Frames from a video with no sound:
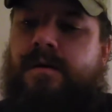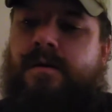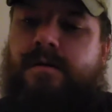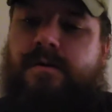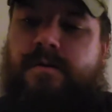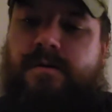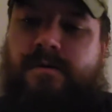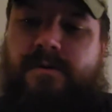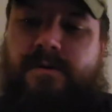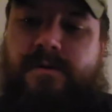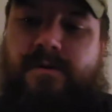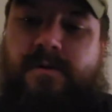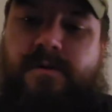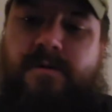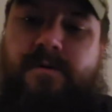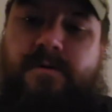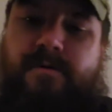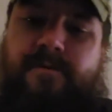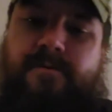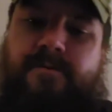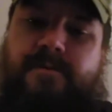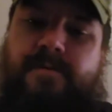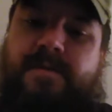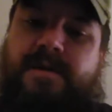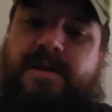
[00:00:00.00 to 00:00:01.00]

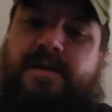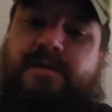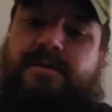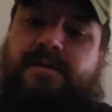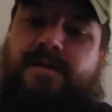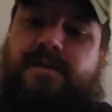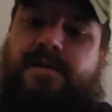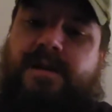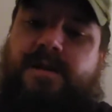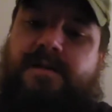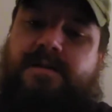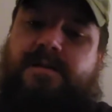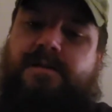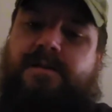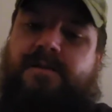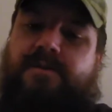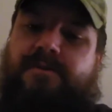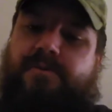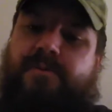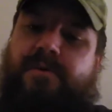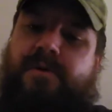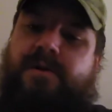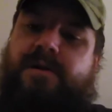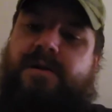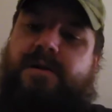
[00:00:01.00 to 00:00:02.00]
So from the ages of 19 to
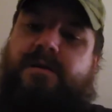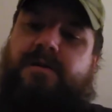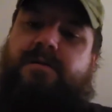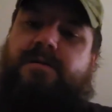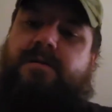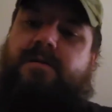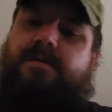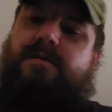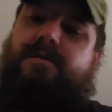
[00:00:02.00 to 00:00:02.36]
20,